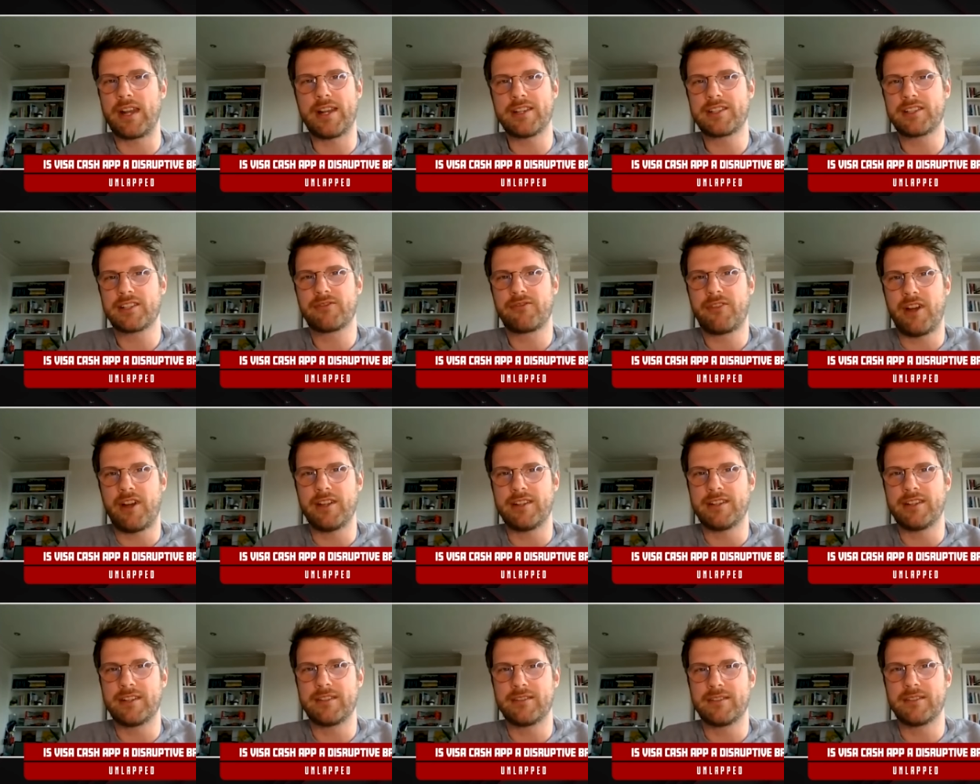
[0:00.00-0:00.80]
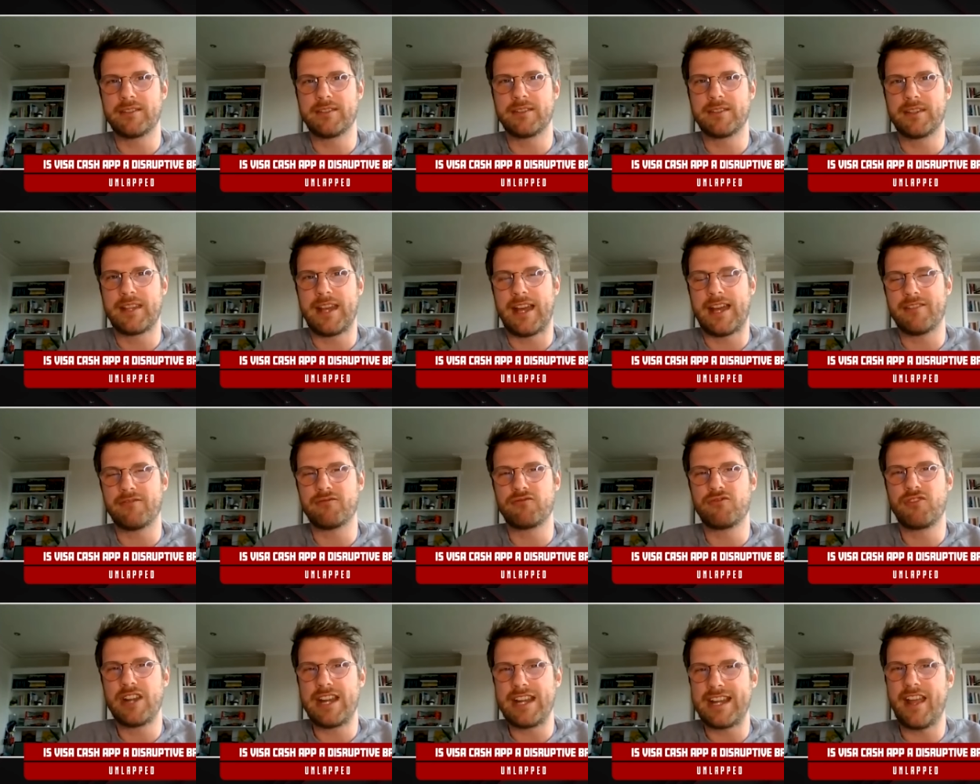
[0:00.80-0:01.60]
I just find that
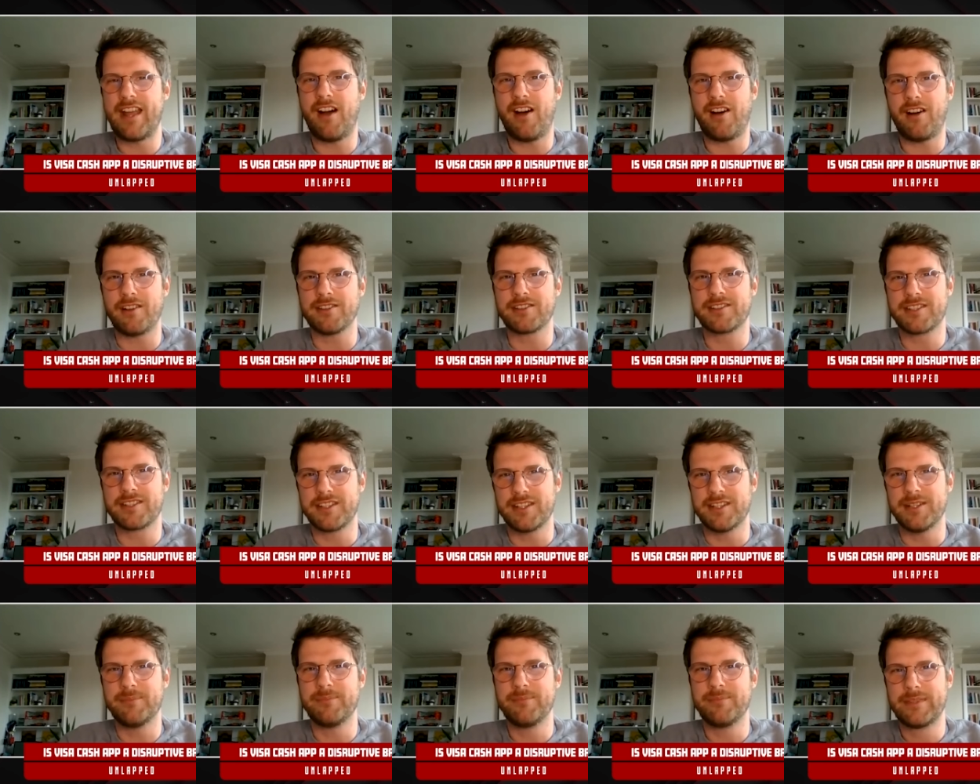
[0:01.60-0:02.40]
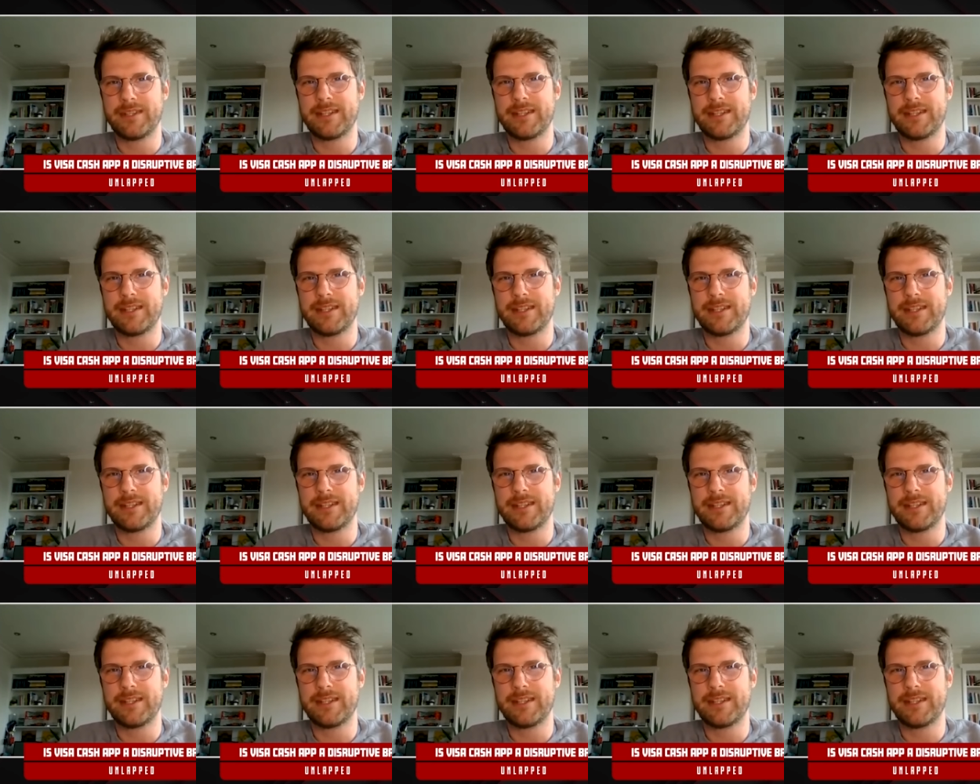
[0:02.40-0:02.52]
really hard to